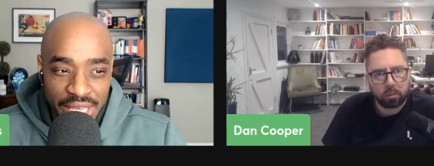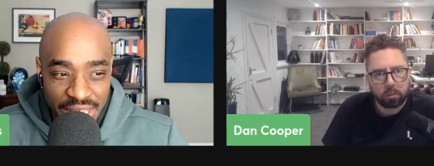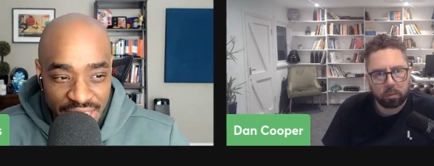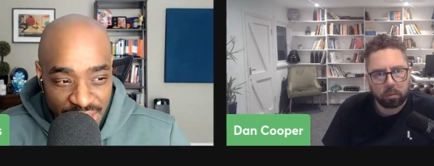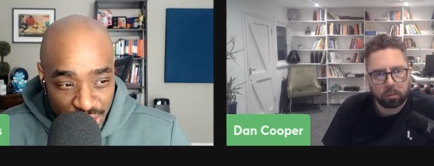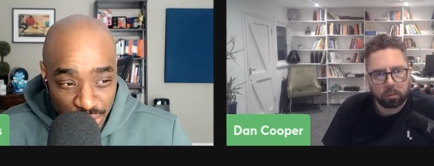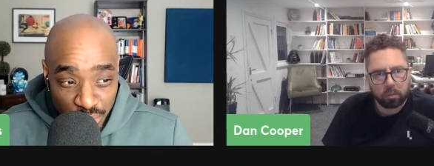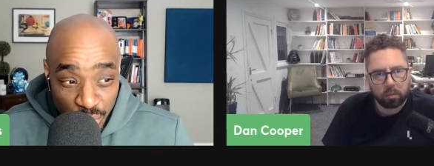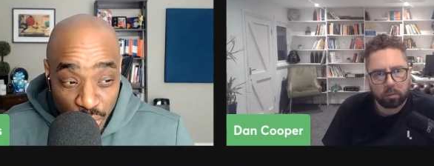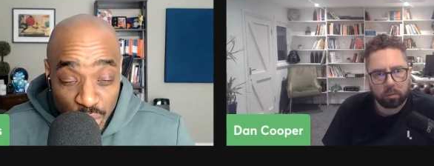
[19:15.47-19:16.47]
Speaker 1: is
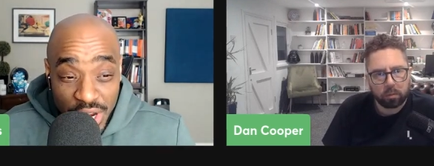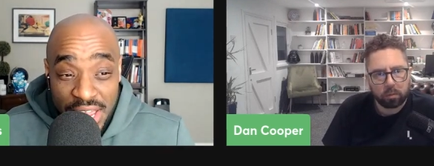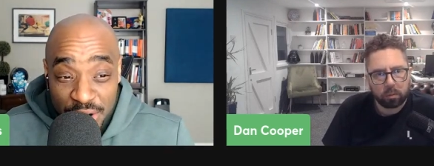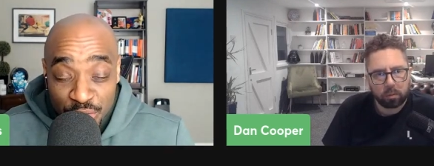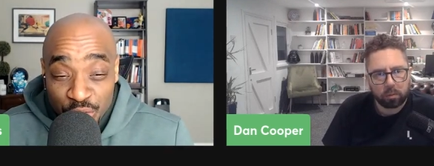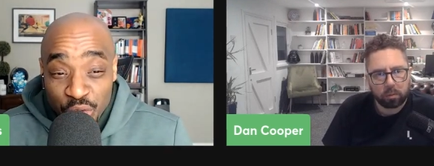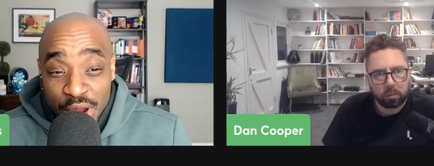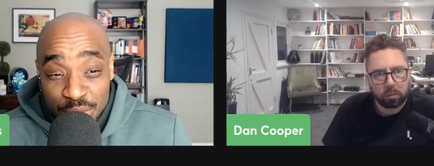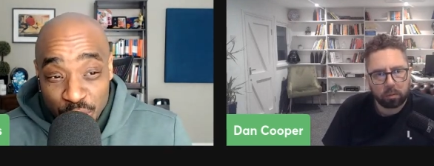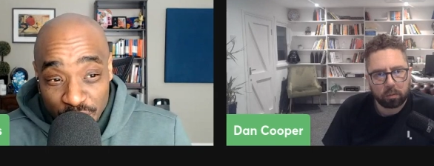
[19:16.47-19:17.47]
create a
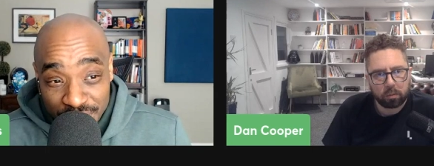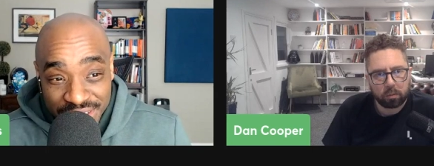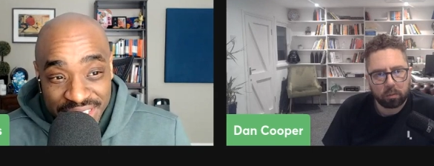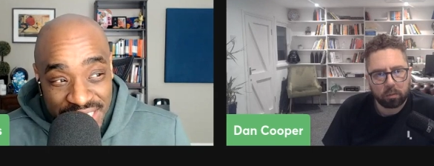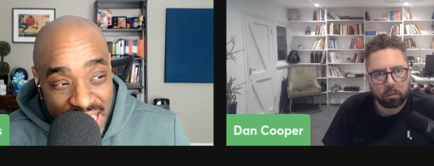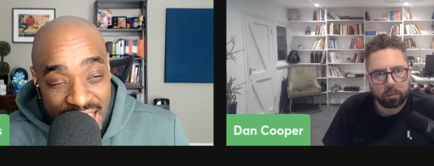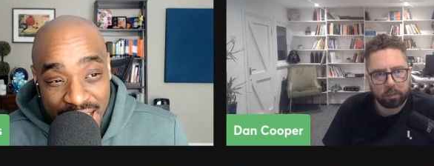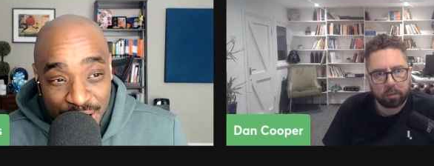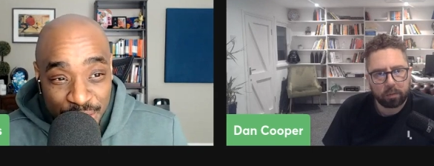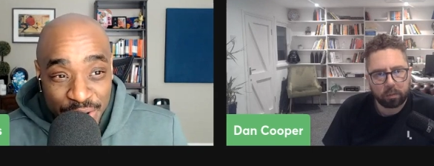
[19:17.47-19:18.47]
framework.
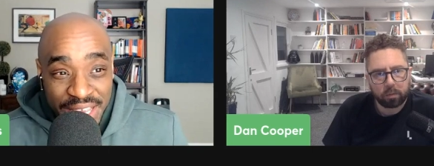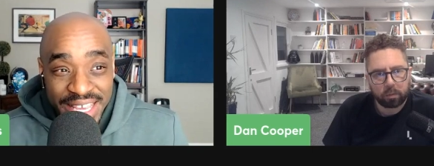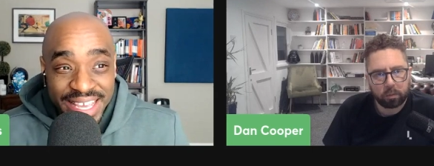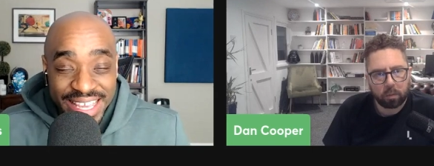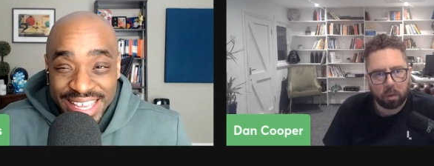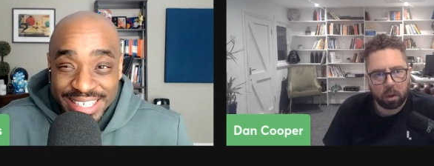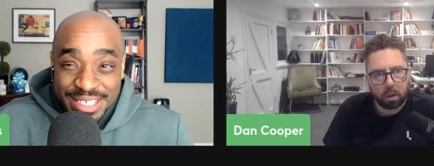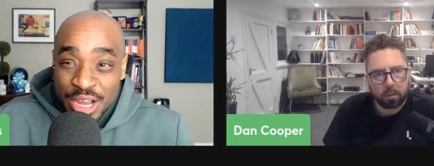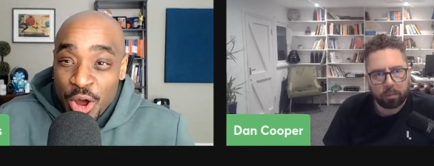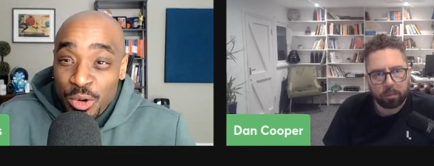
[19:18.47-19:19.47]
Now it
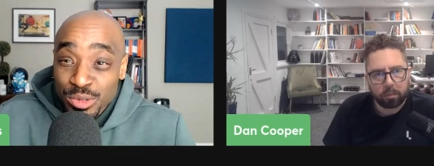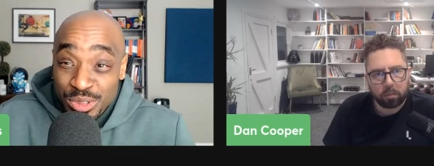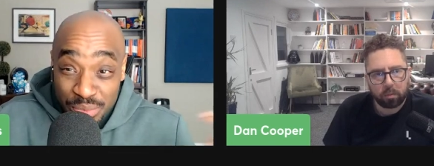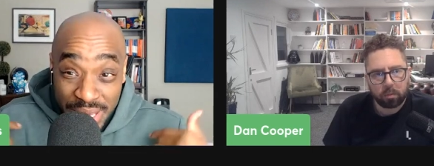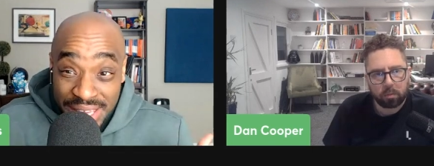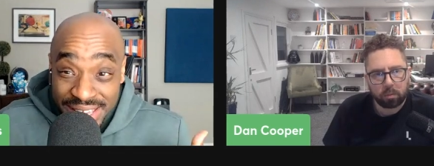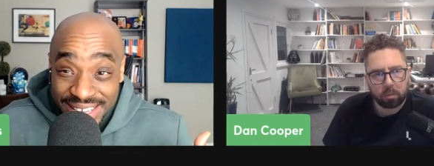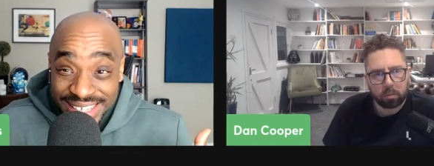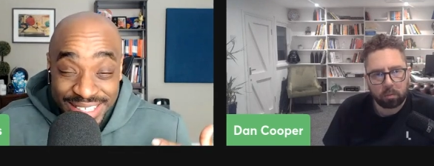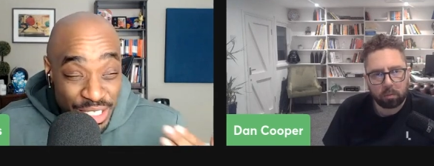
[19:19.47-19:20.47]
holds me
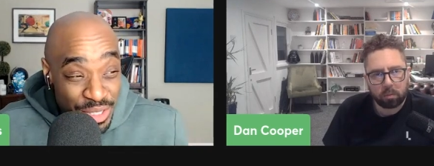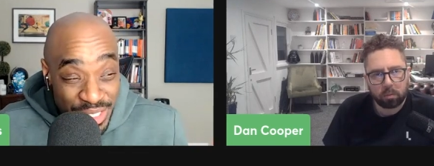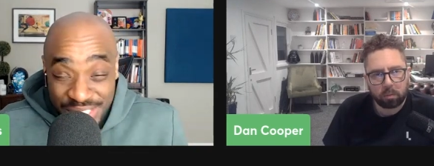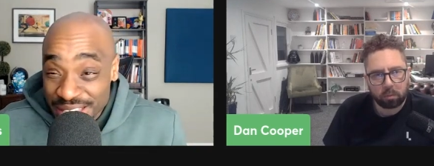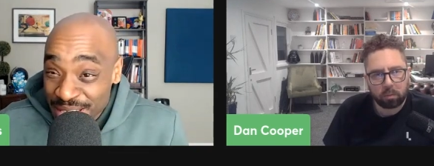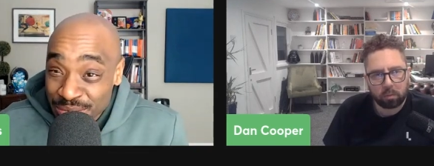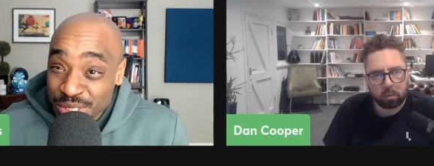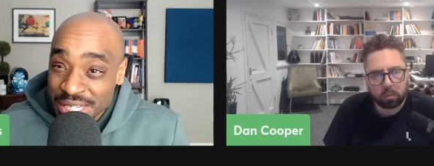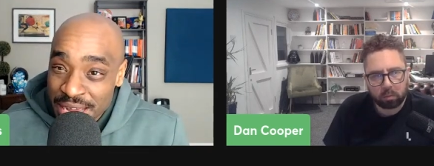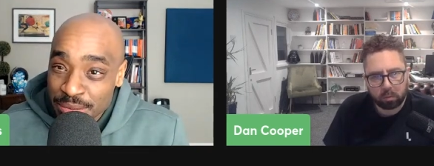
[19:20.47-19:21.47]
to the same
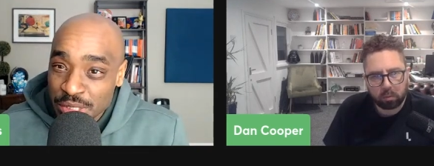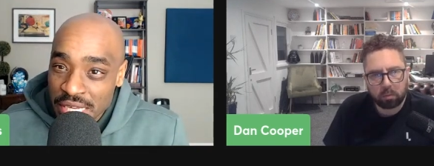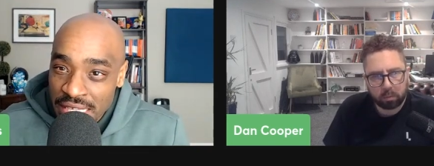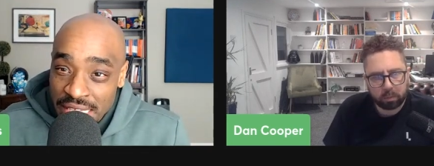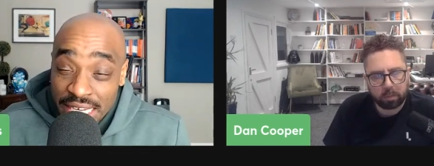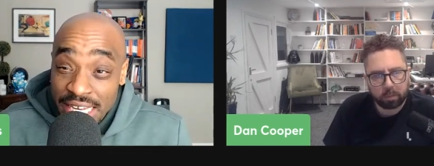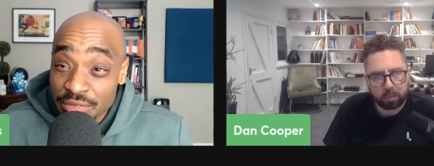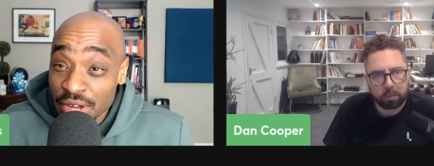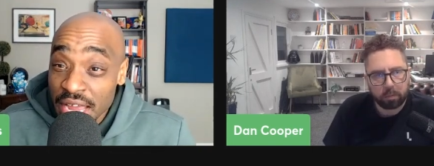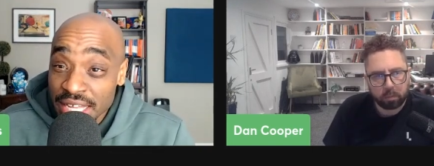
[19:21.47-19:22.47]
steps. And then it
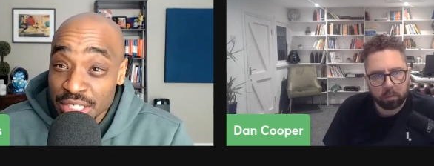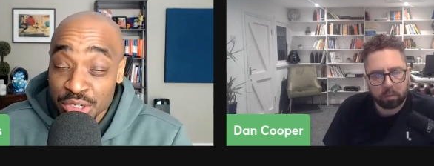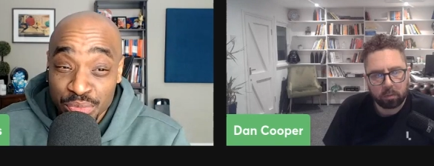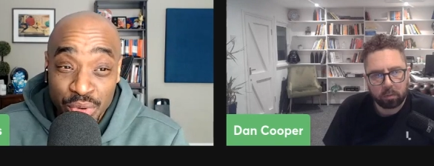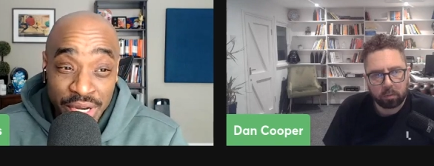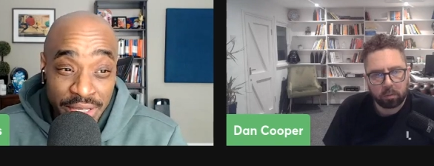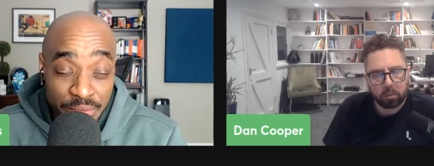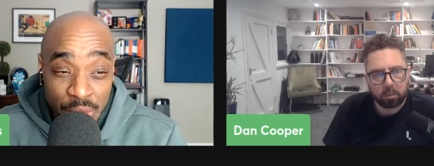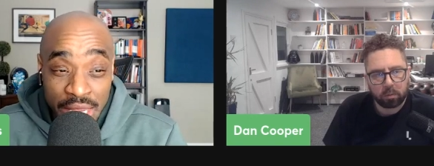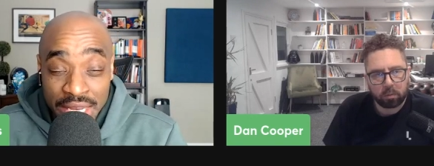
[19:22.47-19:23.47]
even got to the point
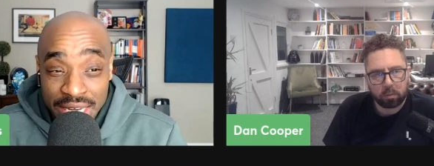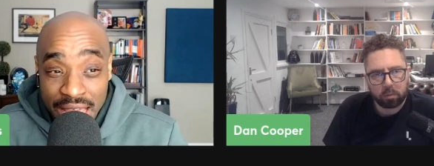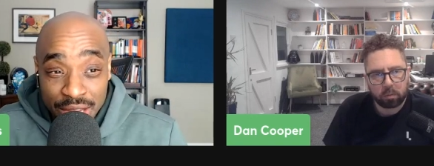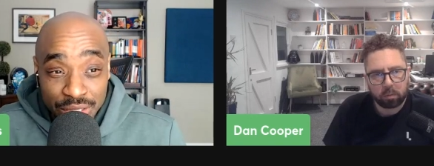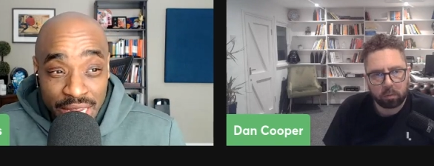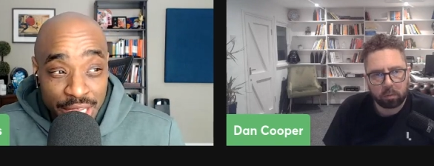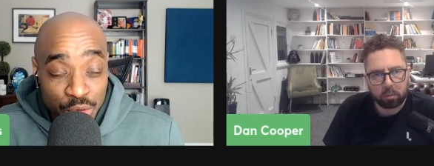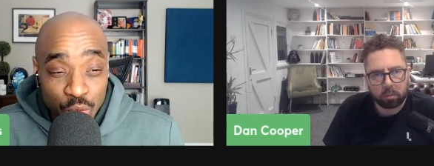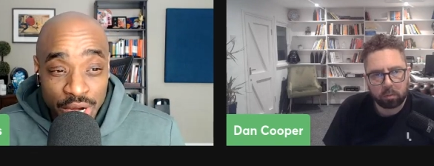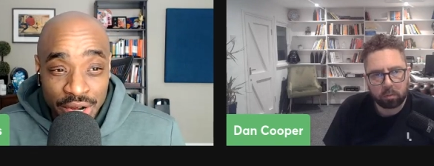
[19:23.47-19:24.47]
now, Daniel,
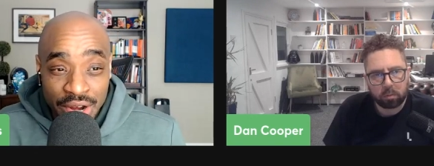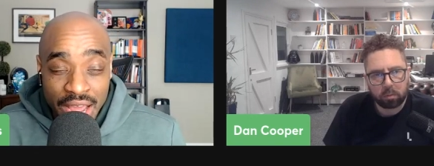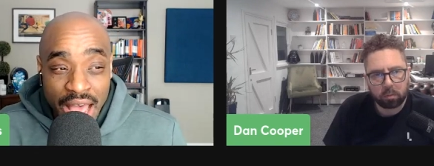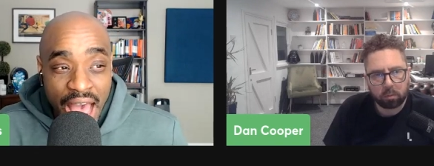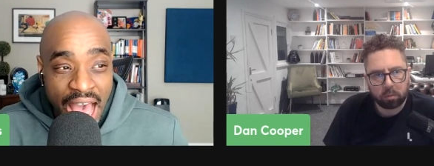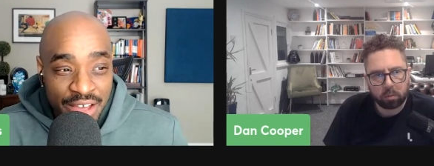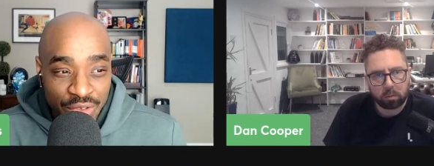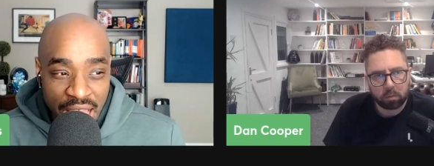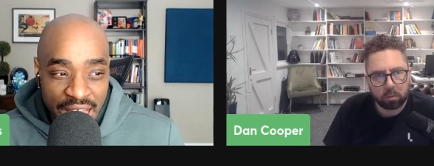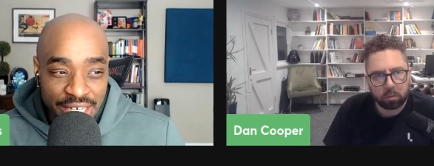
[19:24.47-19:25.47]
where I've
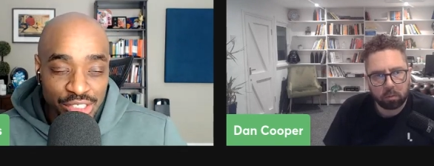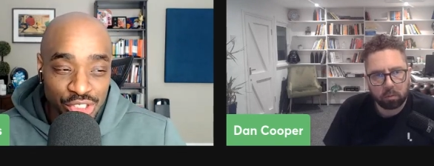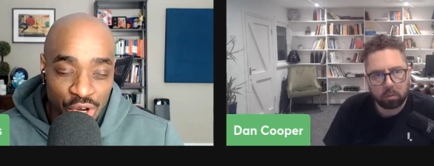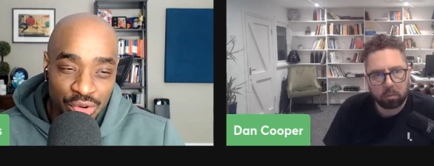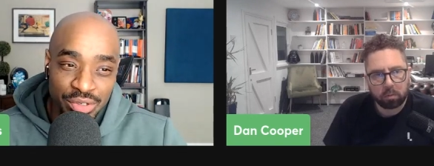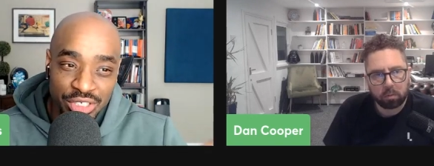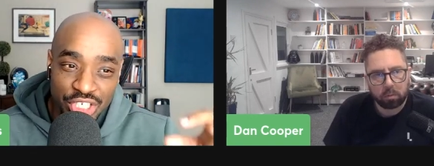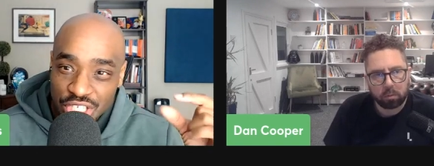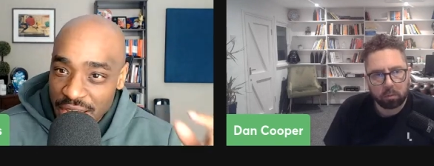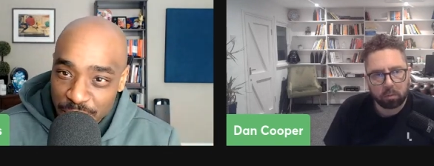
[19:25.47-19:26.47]
got certain
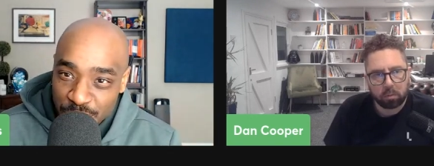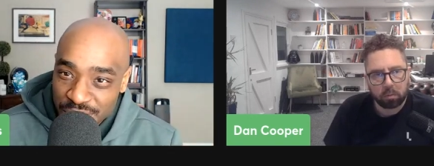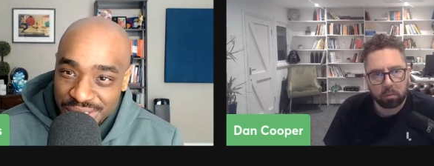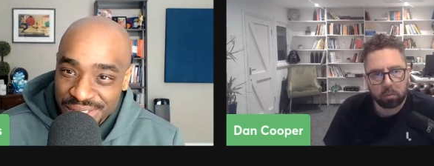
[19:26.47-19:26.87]
shapes